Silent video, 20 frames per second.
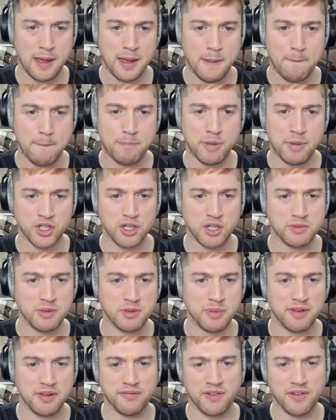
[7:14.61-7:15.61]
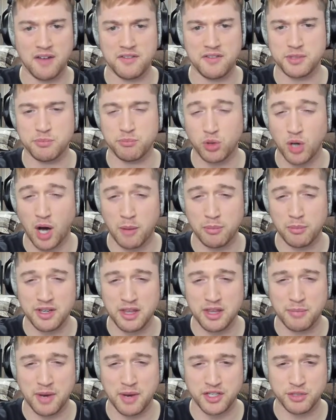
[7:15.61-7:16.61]
Bishop to b5 is probably the
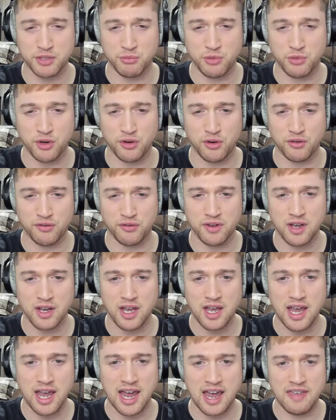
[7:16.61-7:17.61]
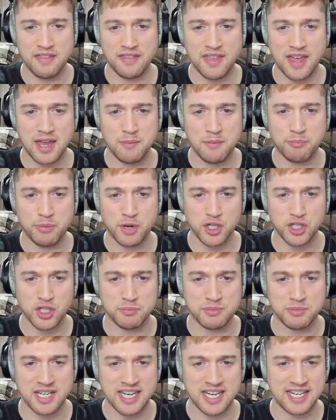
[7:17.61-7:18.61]
best move, and then bishop
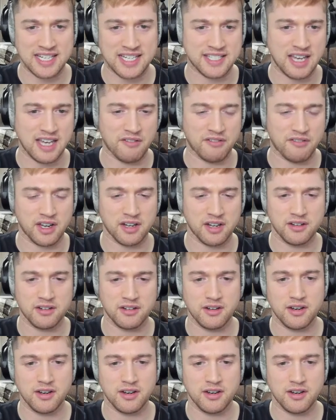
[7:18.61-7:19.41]
to e7.